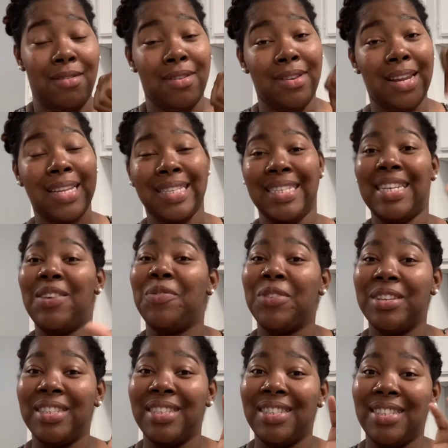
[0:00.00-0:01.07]
That's the difference.
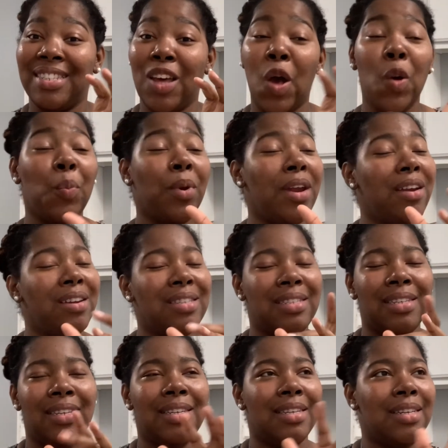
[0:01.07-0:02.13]

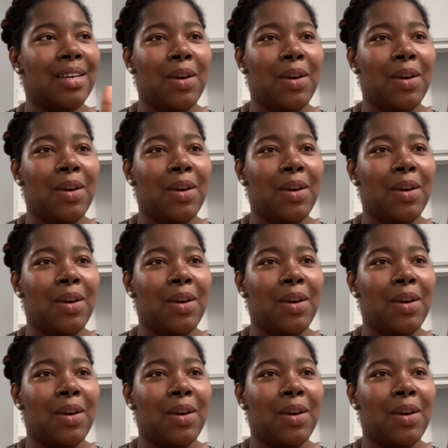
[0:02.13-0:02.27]
Co-parenting,